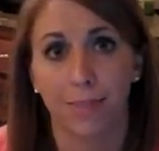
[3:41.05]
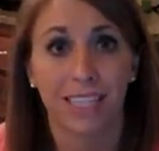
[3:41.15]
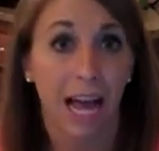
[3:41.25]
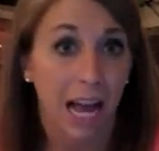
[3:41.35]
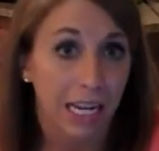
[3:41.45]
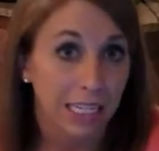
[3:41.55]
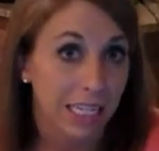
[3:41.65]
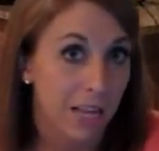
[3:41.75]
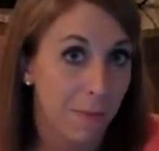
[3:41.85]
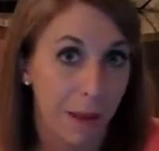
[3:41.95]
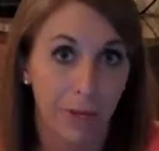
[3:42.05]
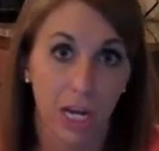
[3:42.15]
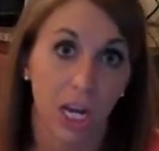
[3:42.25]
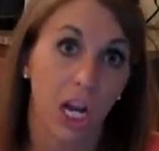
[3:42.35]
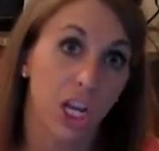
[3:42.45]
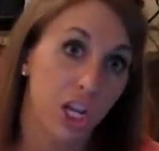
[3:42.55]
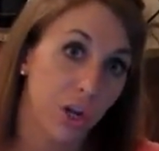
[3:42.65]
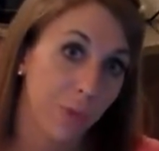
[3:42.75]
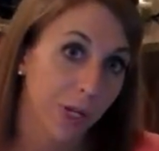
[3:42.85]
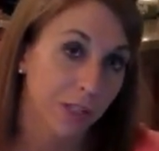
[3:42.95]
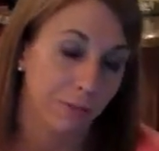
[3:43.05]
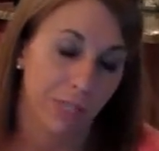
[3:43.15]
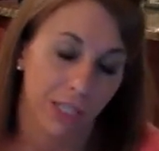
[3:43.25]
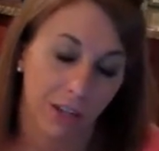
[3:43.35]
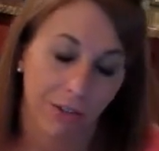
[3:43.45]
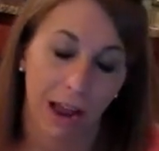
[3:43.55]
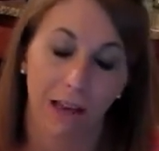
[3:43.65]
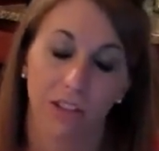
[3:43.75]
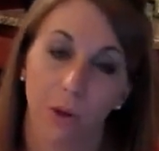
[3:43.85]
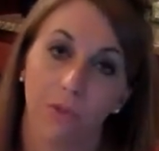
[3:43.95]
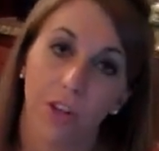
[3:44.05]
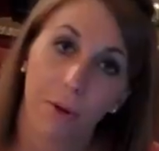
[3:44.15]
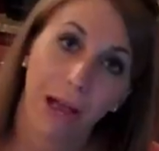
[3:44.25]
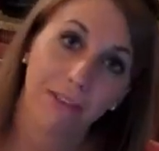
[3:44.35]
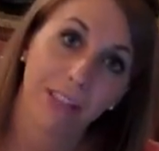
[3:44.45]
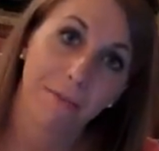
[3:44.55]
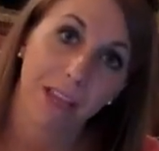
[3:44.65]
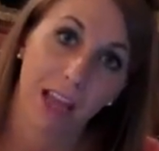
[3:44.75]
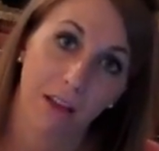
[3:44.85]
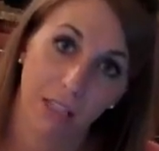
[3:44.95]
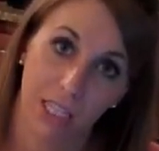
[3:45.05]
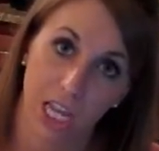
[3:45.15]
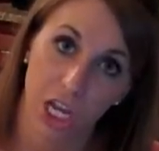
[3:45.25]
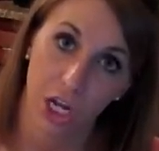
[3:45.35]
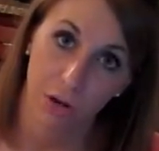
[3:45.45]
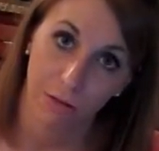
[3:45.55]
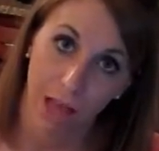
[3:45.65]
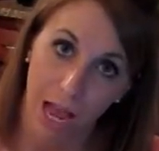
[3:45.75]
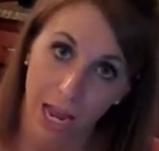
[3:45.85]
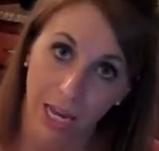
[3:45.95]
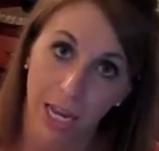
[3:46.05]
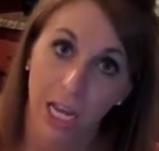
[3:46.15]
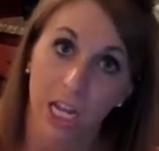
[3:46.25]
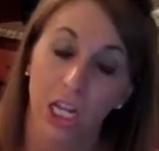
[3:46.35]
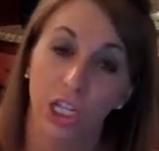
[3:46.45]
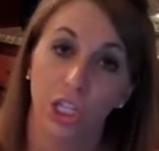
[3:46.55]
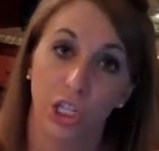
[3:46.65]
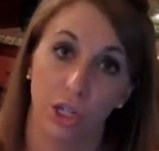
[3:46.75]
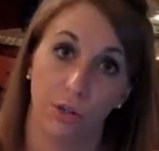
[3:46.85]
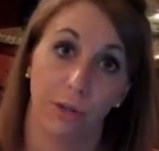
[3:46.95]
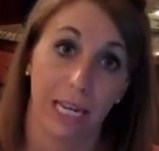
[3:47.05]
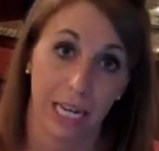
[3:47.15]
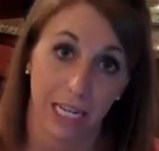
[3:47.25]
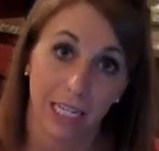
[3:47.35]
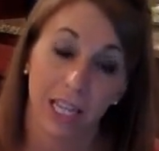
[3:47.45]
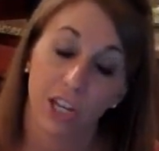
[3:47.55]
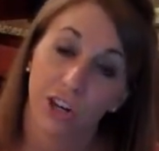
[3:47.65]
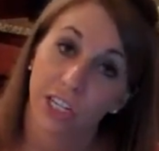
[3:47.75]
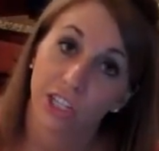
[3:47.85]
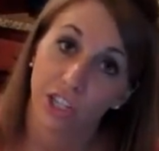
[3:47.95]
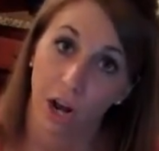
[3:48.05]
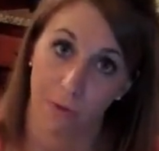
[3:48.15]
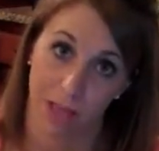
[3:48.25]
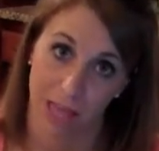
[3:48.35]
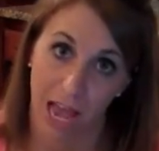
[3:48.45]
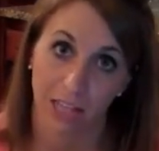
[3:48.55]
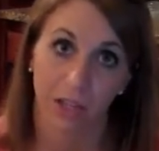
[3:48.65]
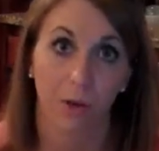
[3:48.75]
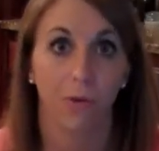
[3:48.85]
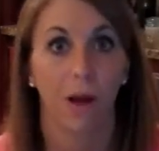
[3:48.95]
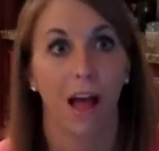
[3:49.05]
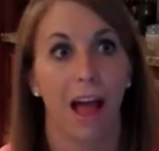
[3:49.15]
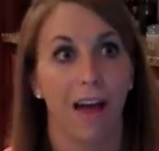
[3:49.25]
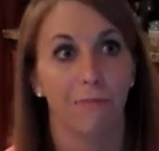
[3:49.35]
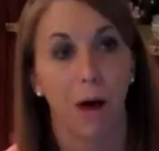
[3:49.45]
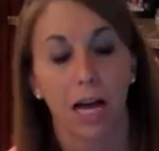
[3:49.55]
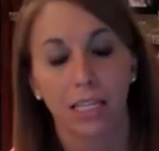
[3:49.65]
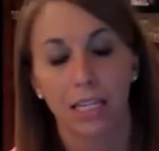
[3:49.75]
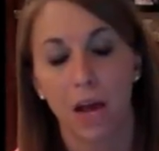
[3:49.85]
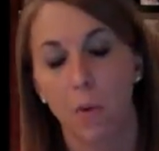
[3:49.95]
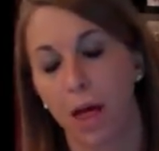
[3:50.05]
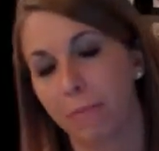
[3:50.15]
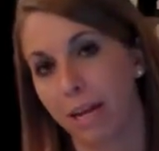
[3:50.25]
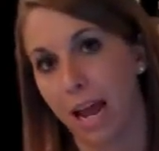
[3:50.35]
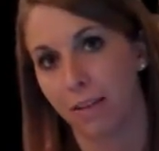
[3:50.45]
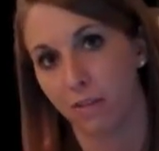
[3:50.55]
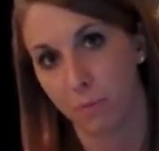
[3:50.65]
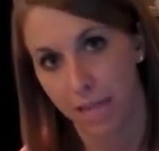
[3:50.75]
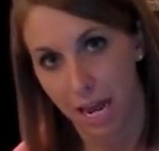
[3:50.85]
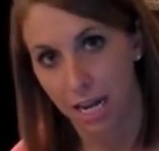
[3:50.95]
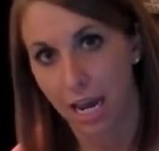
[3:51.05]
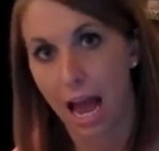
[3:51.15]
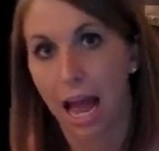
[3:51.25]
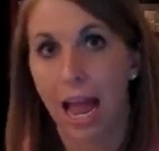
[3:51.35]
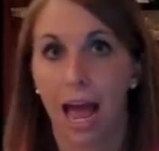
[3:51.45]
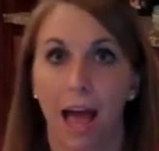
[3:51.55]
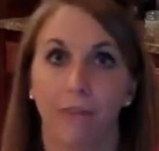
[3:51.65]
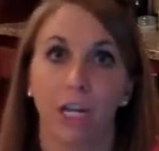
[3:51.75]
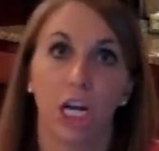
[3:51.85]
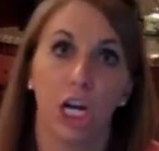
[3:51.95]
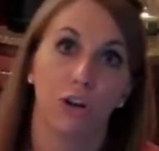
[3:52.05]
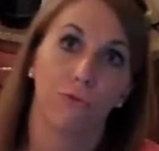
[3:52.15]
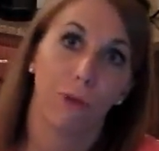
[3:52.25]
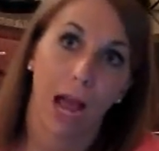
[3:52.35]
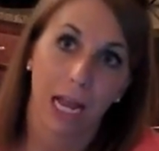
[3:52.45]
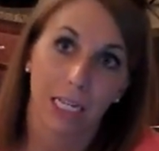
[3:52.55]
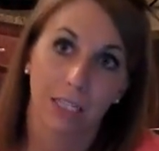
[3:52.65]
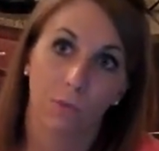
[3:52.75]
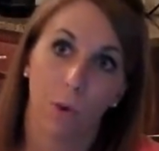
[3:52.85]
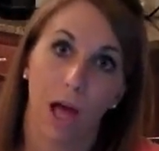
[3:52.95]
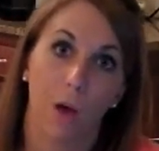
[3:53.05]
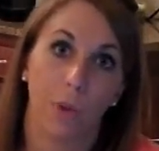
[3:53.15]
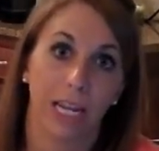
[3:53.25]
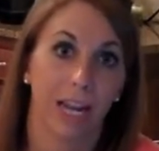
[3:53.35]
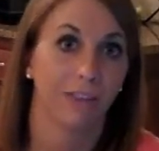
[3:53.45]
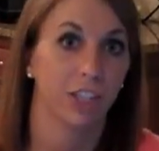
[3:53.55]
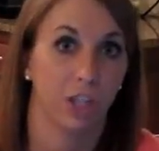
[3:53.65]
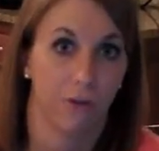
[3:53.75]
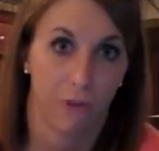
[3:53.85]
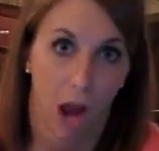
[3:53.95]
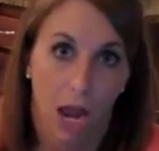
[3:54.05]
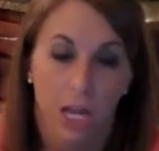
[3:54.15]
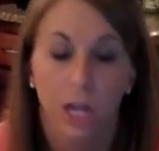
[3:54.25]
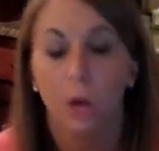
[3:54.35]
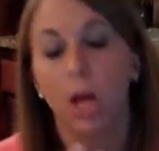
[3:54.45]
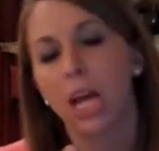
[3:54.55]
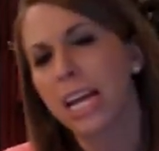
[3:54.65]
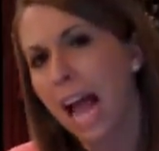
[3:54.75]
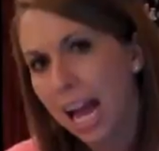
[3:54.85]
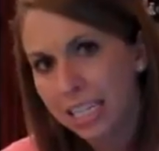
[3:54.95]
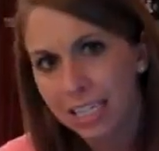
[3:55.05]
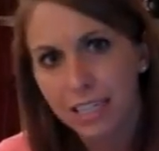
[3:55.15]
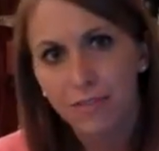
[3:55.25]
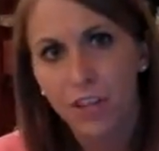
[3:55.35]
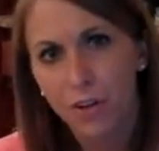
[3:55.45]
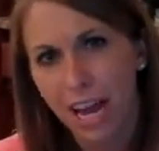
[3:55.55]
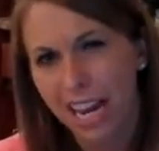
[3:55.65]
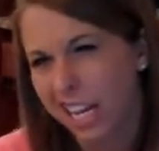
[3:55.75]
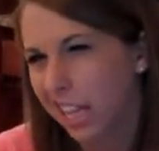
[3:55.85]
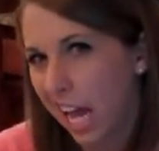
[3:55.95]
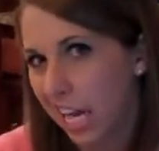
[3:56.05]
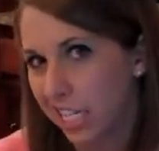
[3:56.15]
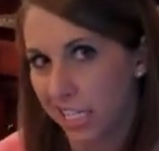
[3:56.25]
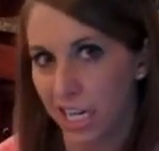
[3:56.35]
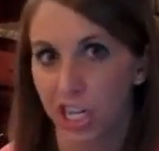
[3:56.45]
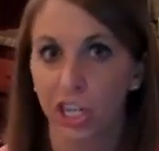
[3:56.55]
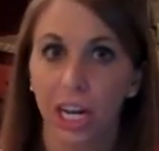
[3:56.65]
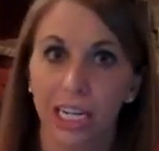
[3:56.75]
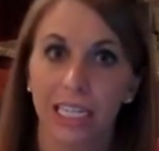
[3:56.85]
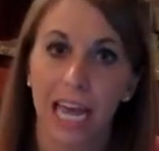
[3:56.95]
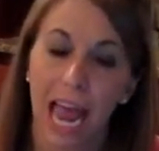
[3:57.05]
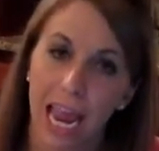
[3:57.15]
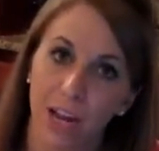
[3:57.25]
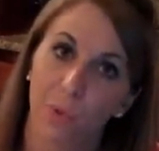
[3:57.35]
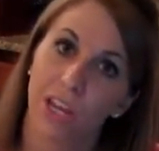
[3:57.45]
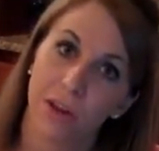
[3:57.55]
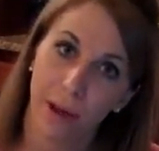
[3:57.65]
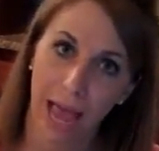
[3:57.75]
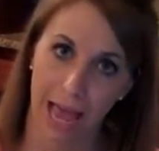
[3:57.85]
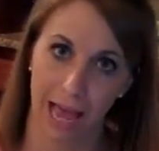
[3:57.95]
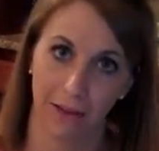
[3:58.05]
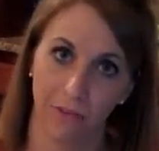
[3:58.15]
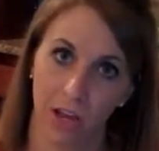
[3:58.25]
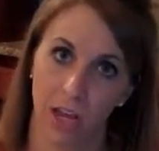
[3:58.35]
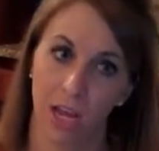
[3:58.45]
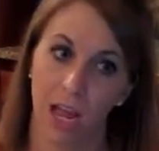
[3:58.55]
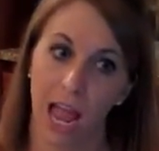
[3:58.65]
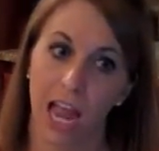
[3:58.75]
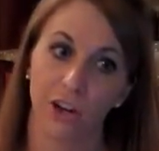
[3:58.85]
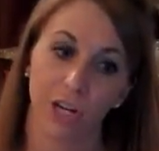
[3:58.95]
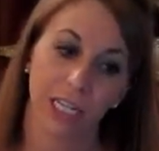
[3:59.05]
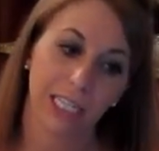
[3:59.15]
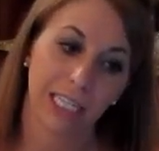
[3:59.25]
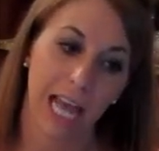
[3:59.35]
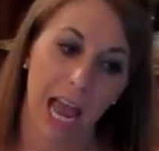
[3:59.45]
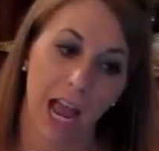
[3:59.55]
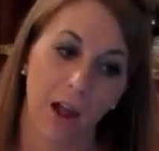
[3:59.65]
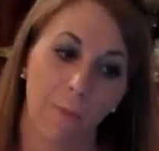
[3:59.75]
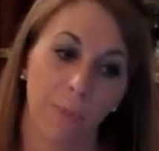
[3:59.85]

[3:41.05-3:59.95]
sides that maybe you build a meal around. So if you have something else that you like to eat, then you're going to start with that. So I have pasta, well, I'm going to have spaghetti. I have rice, well, we can have stir fry. You kind of get the idea. You're going to take what you have and you're going to say,